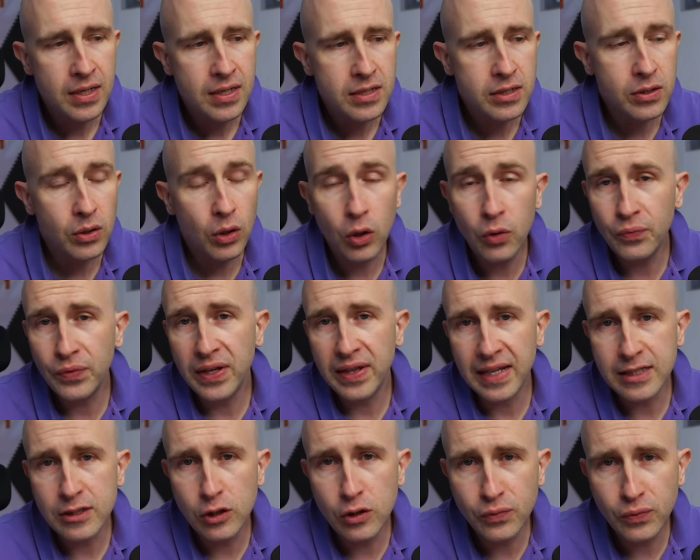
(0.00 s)
So hopefully
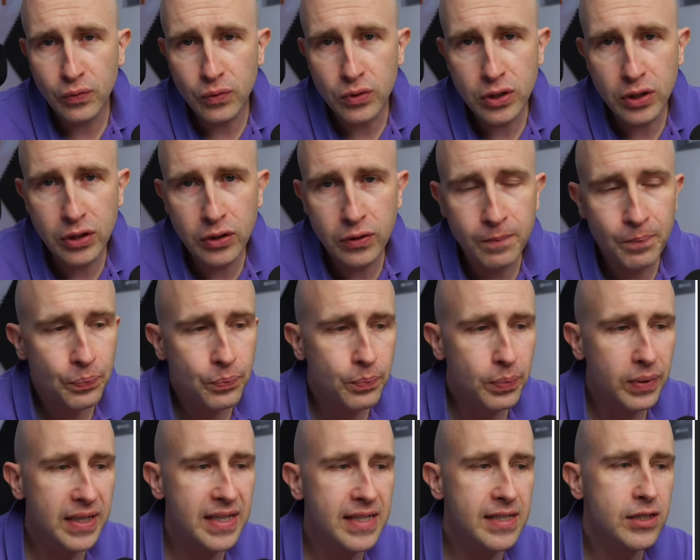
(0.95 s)
that's useful to you.
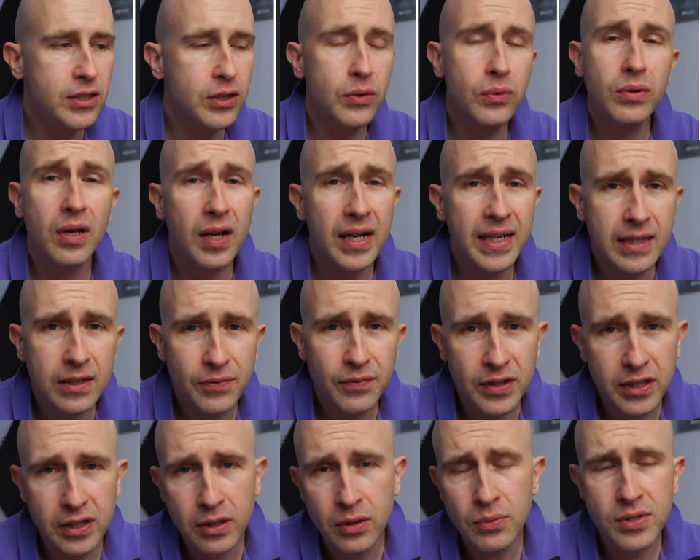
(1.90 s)
Please do like the
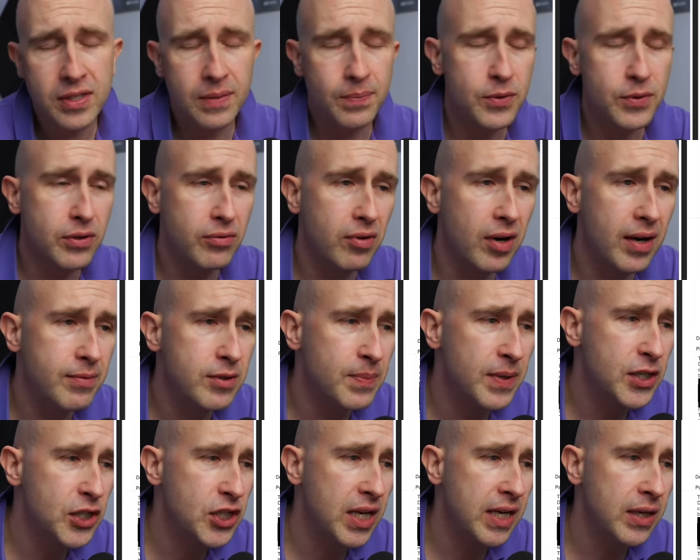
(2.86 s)
video, subscribe to
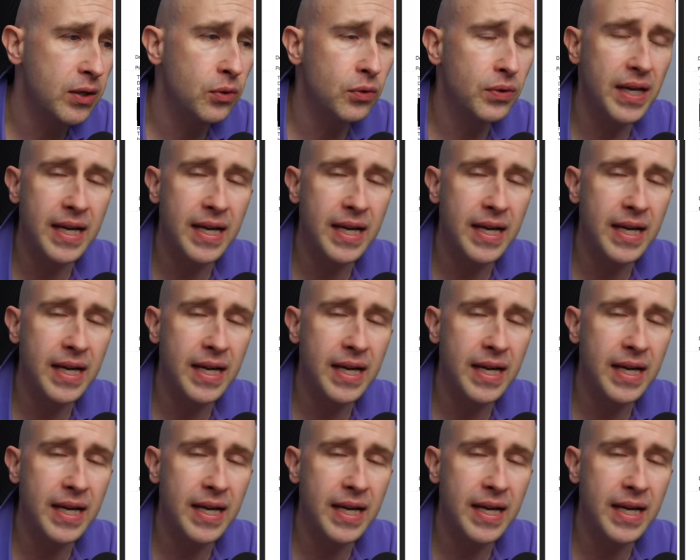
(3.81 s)
my channel.